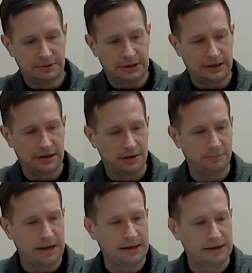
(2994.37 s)
there you go,
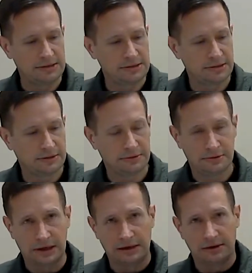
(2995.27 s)
maintenance.
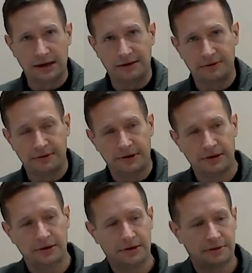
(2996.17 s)
I don't have it.
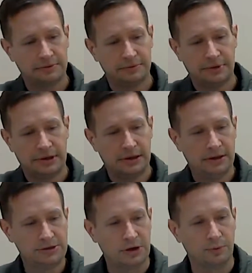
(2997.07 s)
There you go.
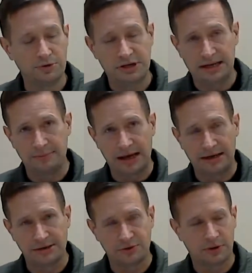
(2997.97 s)
So routine
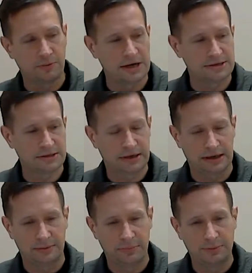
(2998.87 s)
maintenance requests
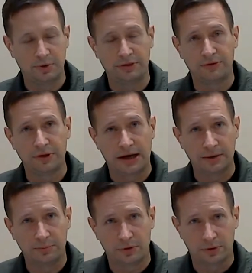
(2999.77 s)
can be put through the
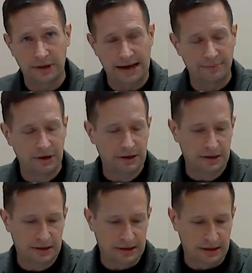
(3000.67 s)
Hunt portal app.
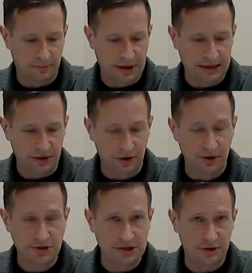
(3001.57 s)
Make
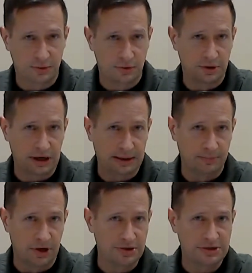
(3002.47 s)
urgent or
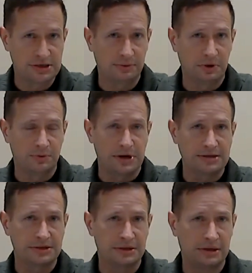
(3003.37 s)
emergency
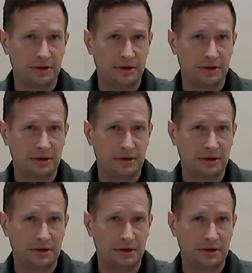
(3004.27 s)
requests